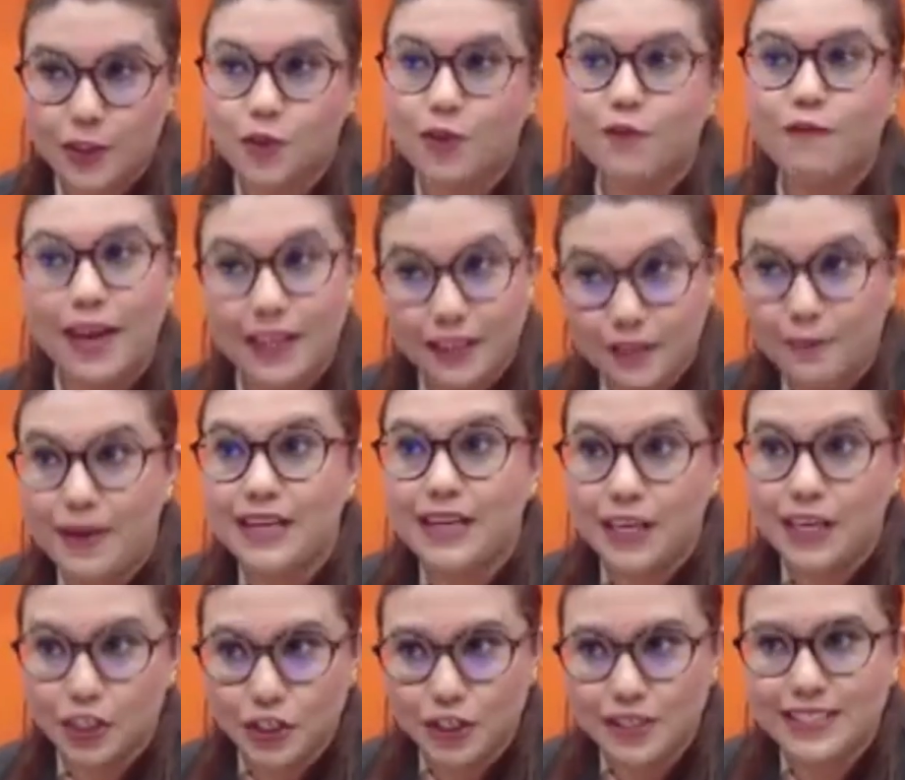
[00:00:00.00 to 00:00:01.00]
of other
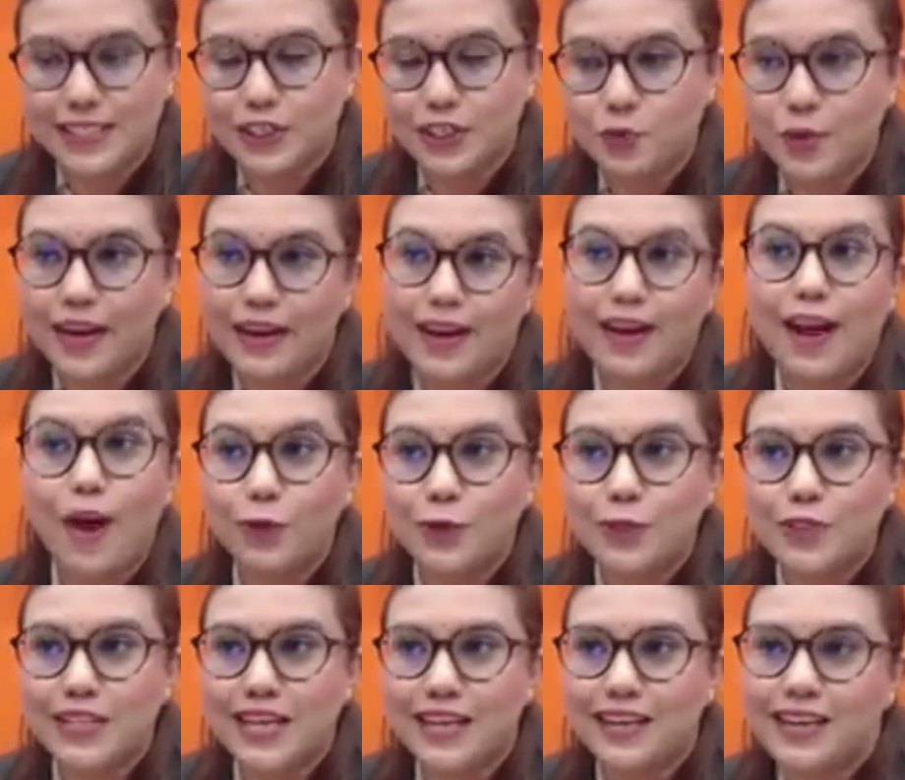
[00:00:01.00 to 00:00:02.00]
medications as well. Like how you
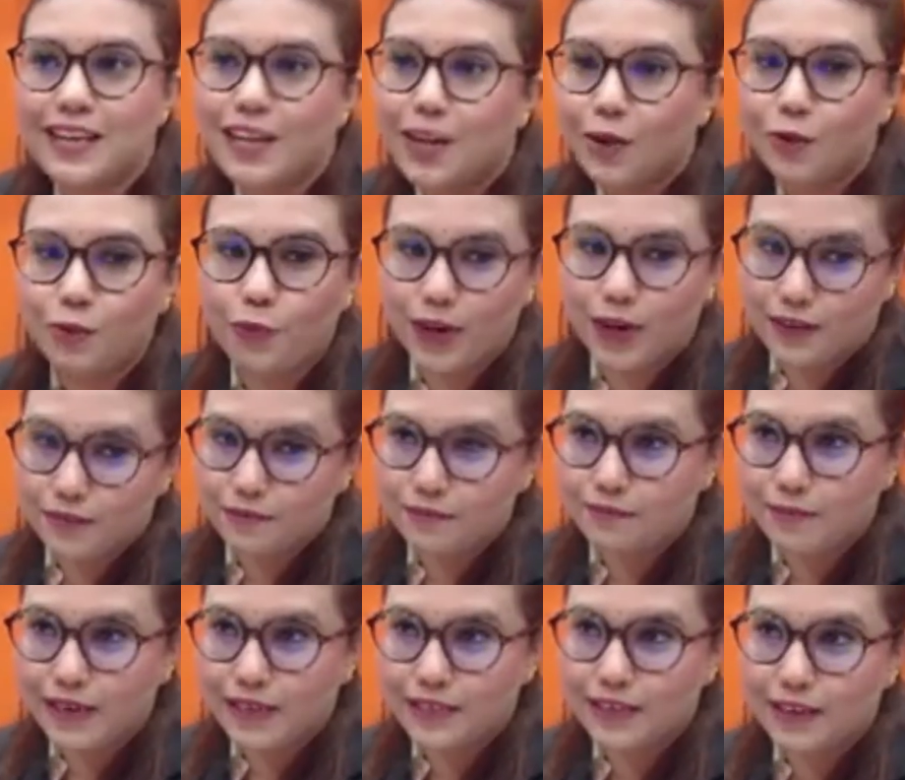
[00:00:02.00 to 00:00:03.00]
said, one
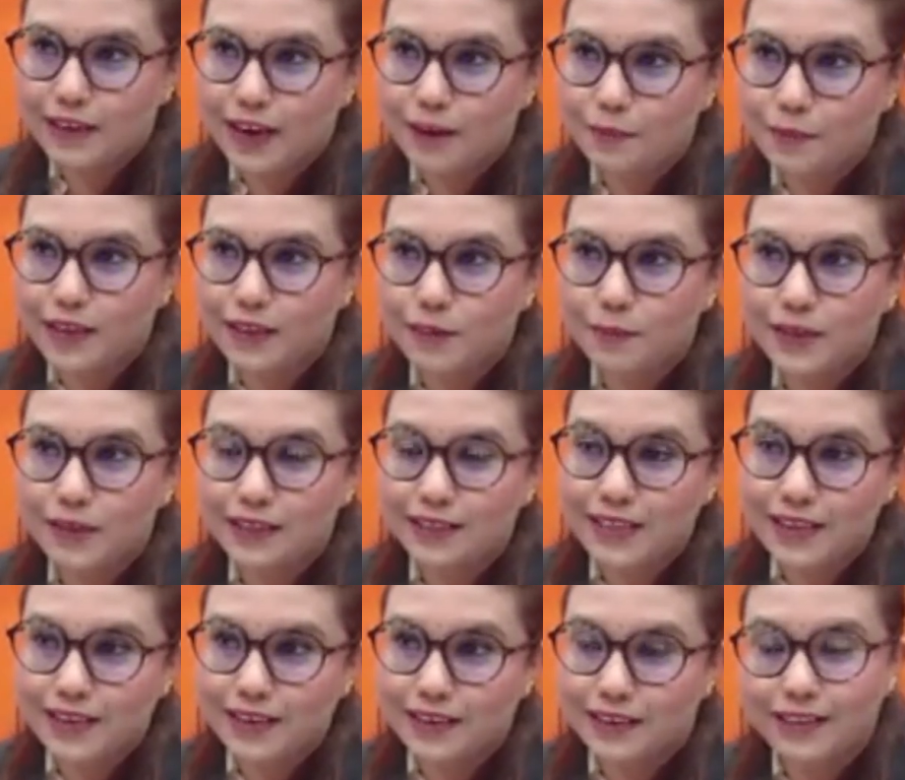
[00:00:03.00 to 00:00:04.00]
medicine can make the blood
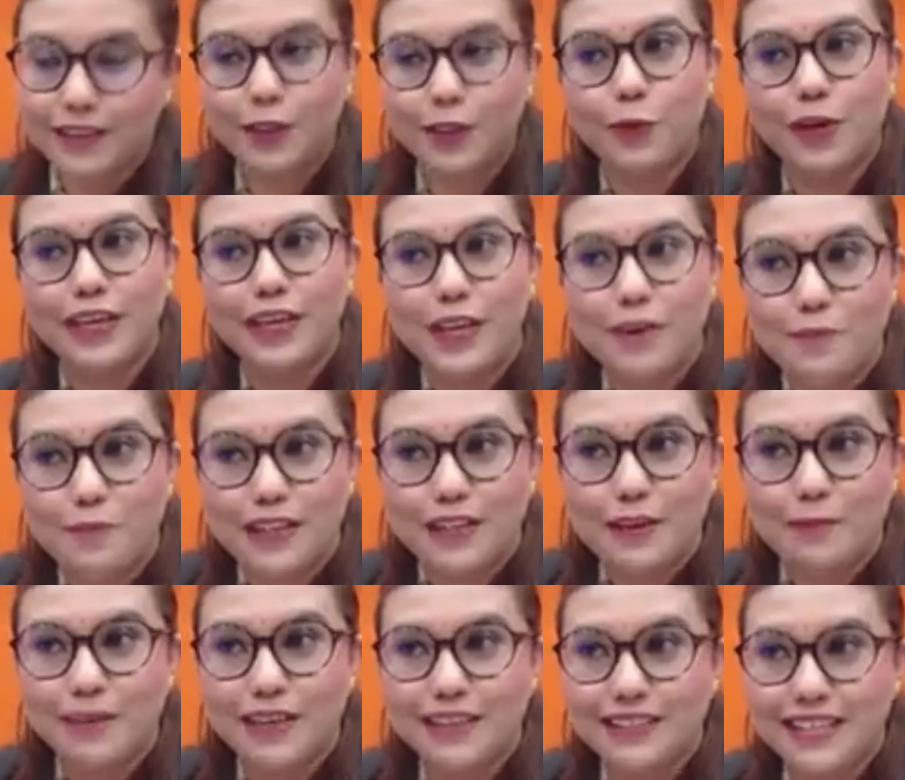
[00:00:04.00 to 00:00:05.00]
thinner, another one can make the
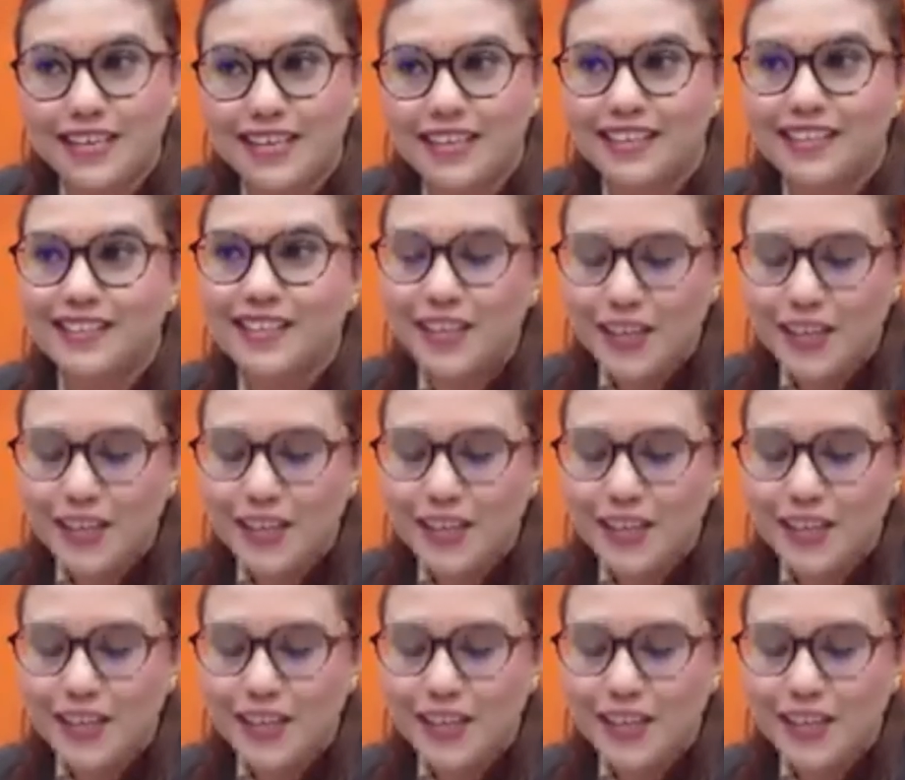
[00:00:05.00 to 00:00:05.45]
blood thicker.